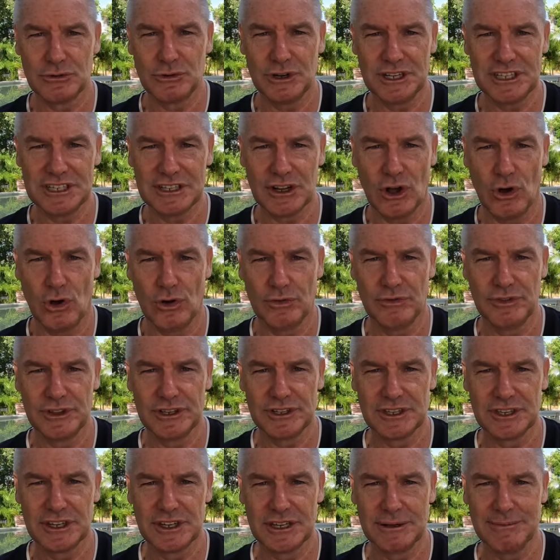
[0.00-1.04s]
The rest of
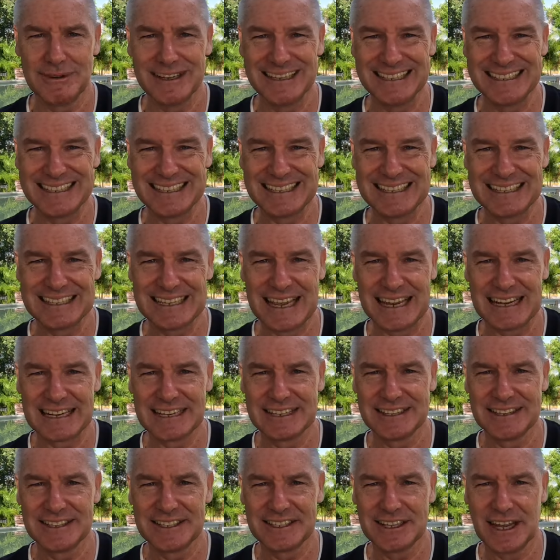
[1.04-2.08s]
the team is
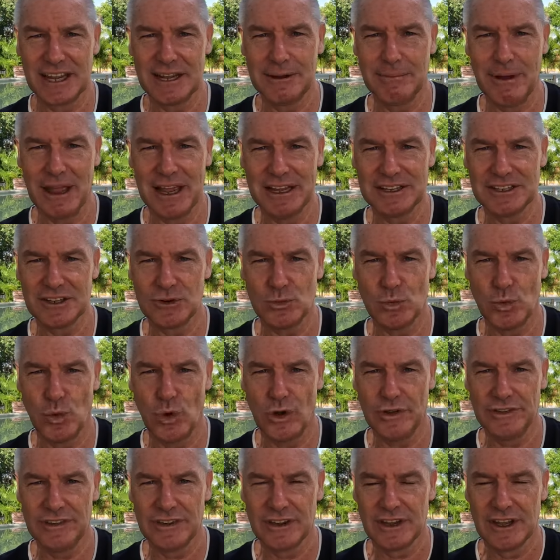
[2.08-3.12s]
exactly the same as it
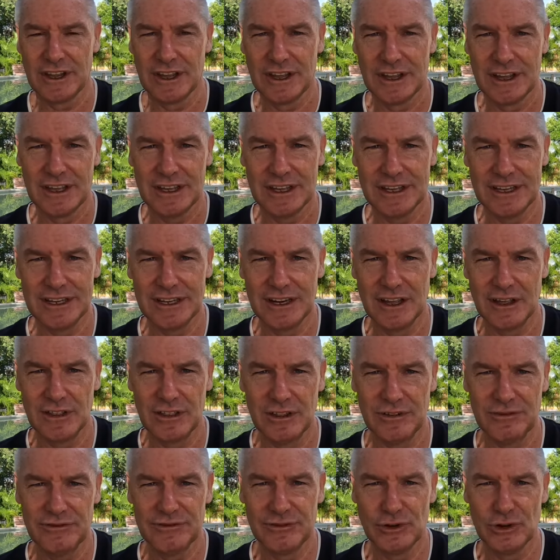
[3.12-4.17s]
was in
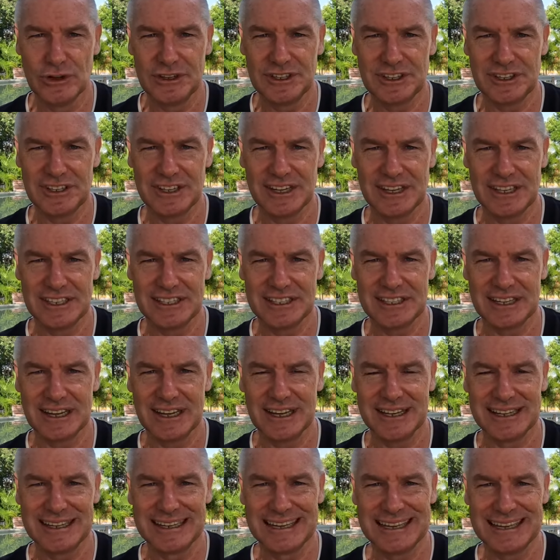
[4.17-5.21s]
the first test
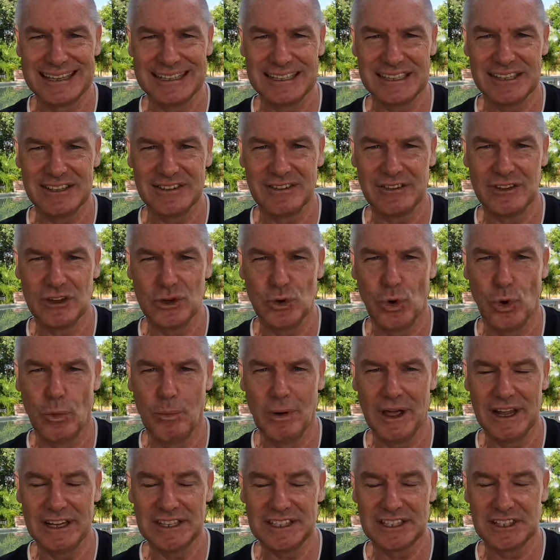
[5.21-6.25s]
against the All
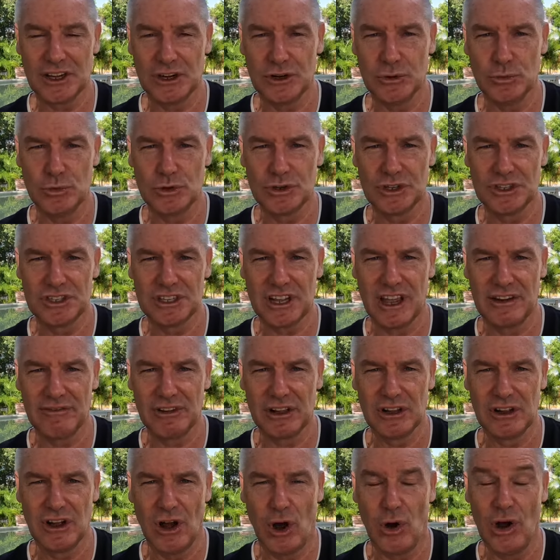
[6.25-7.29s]
Blacks. So we'll just have
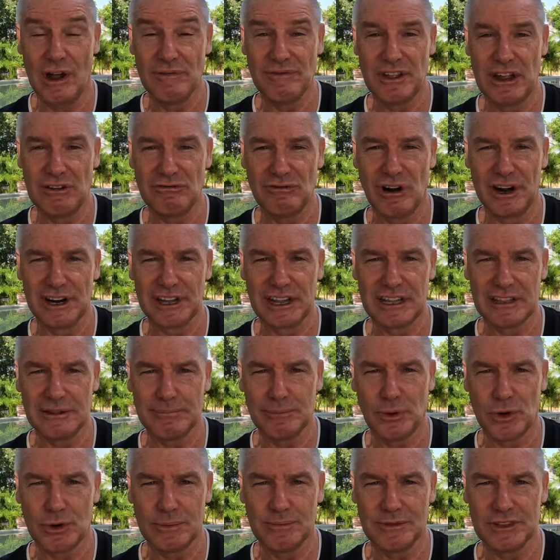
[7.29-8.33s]
I'll have that running at the
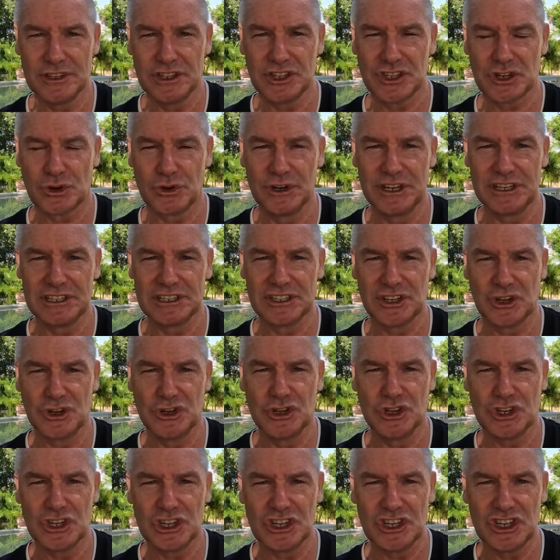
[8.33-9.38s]
bottom of the screen so
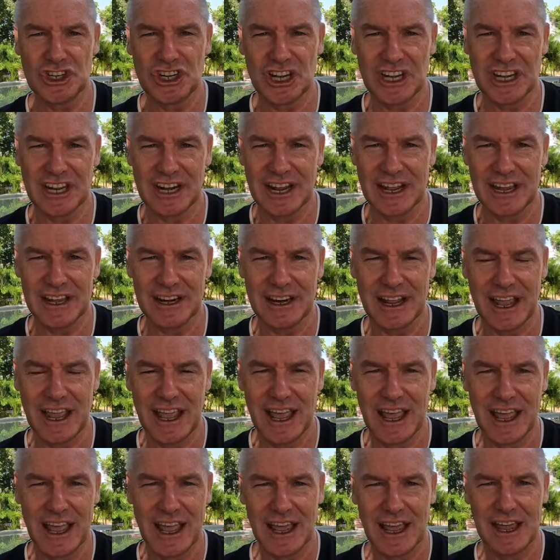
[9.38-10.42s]
you can check it out
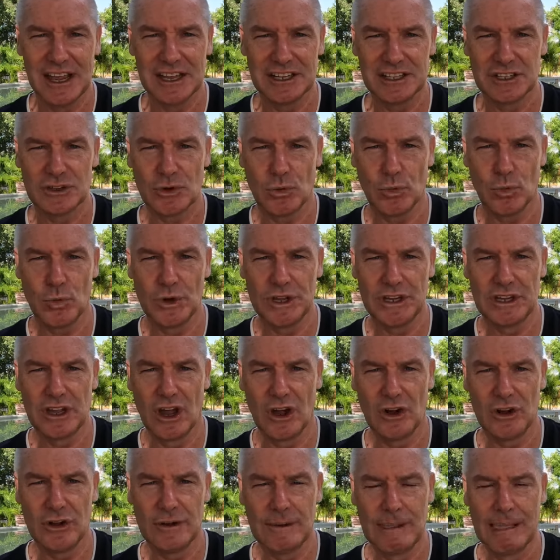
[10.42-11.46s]
as we
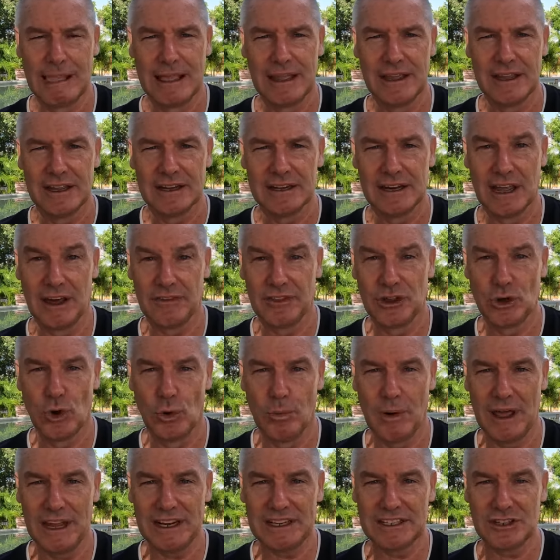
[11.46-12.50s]
go. Now the
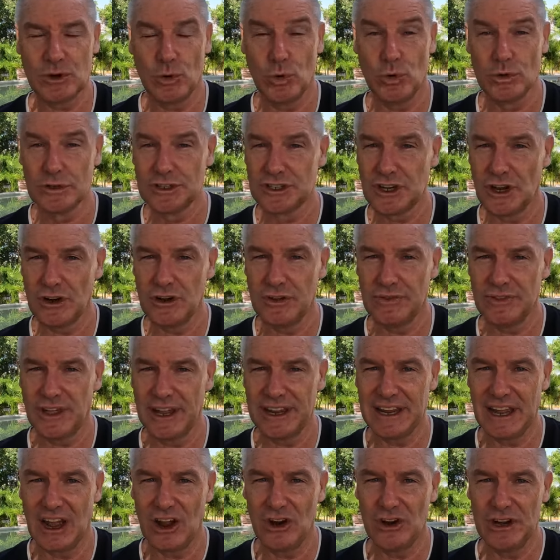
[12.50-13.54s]
All Blacks also,
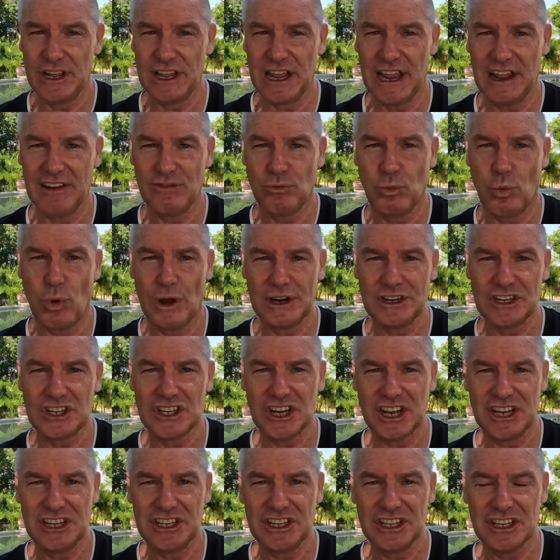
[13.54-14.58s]
they only have one
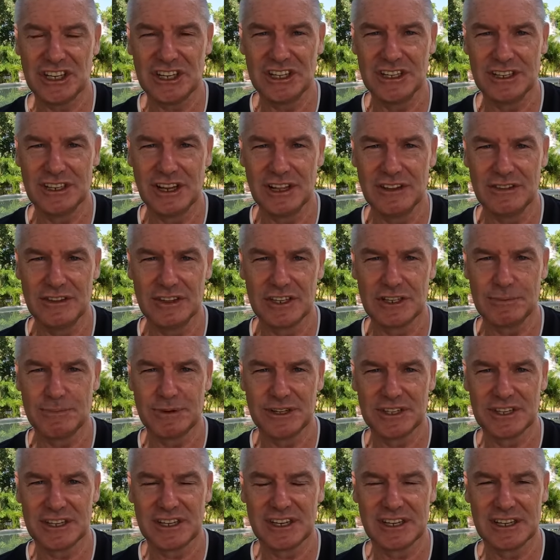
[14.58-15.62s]
change in this
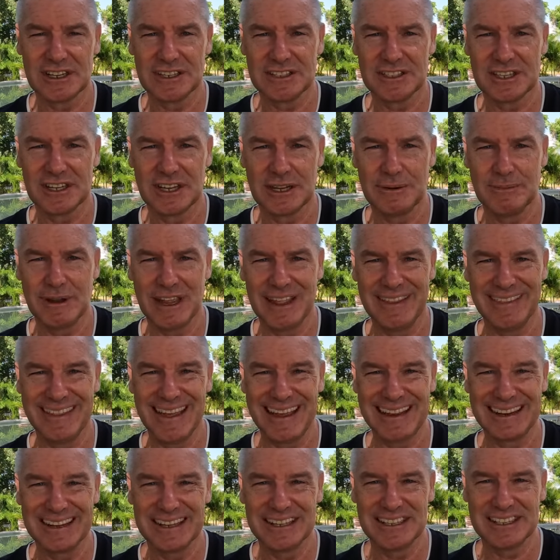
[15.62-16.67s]
particular team, and
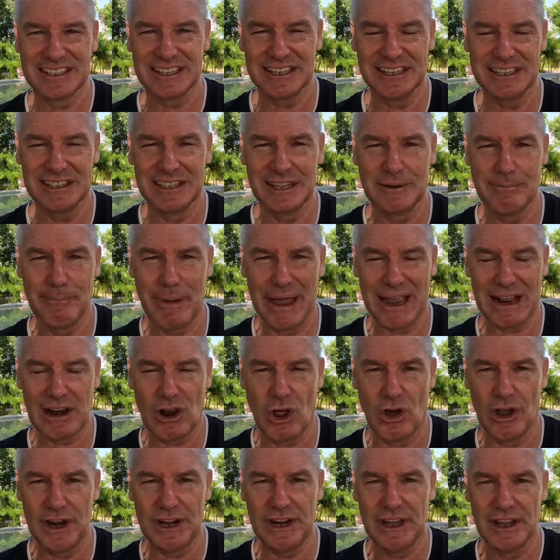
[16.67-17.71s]
that is in the back
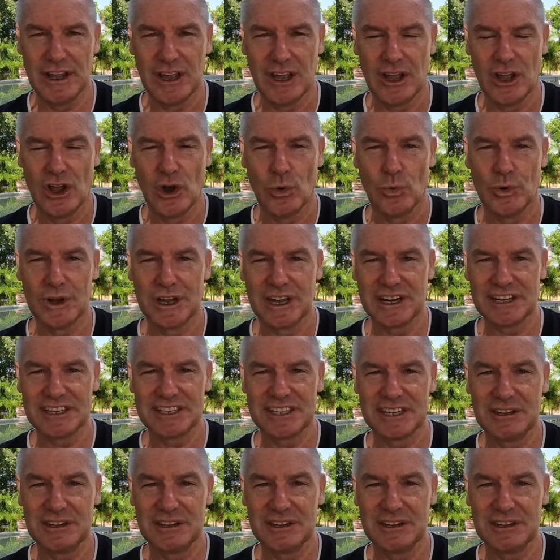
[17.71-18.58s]
line. We're going to